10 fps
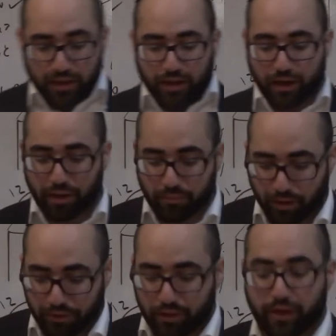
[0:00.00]
Um,
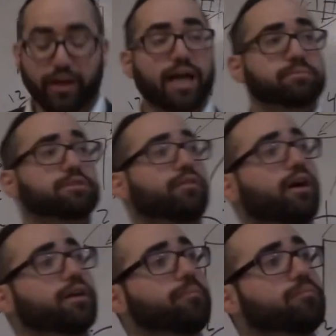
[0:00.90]
other halakhic aspects of
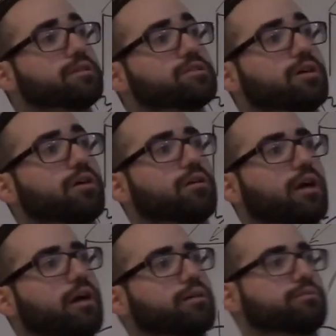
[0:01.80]
honey.
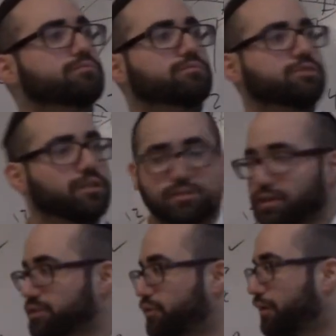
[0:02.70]
So just to
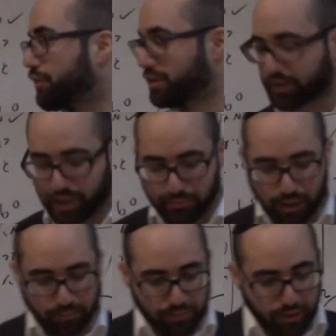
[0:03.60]
list five things that came
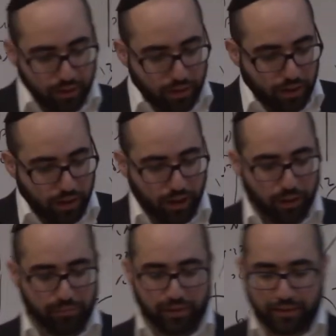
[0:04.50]
up
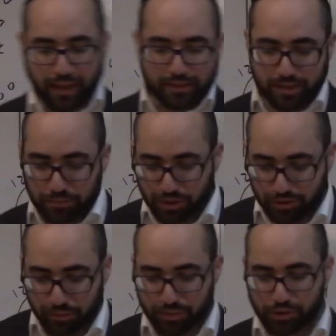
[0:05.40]
um, not subject
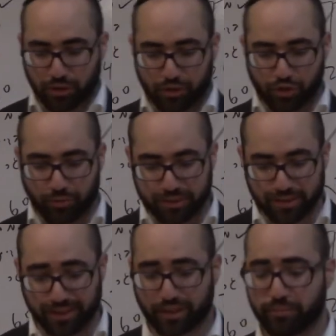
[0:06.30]
to Bishul Akum
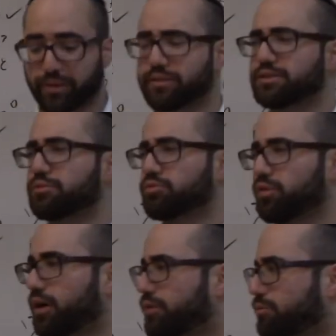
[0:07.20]
since it can be consumed
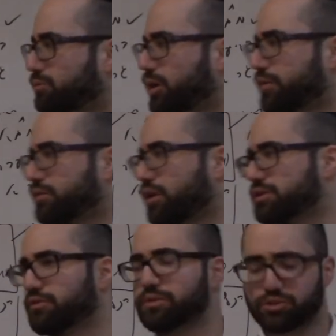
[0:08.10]
raw. Regarding the laws
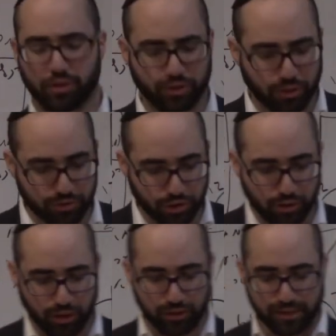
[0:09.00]
of Bishul Akum,
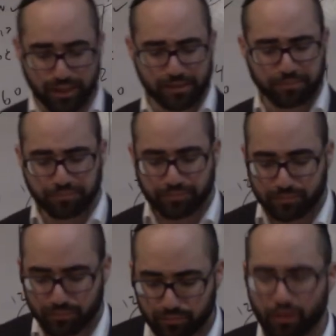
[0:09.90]
Shulchan Aruch says
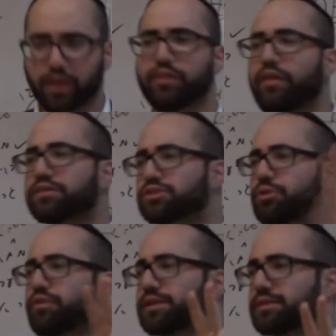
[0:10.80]
that there's two
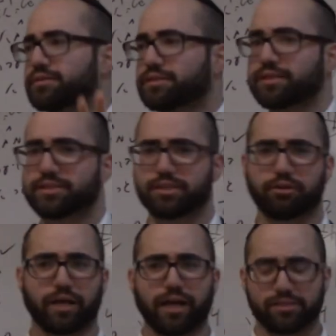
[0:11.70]
things that's
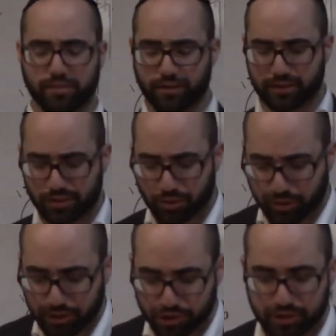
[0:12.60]
necessary. It has needs two
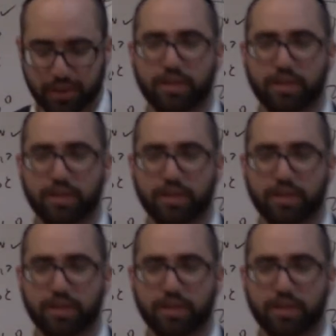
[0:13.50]
conditions.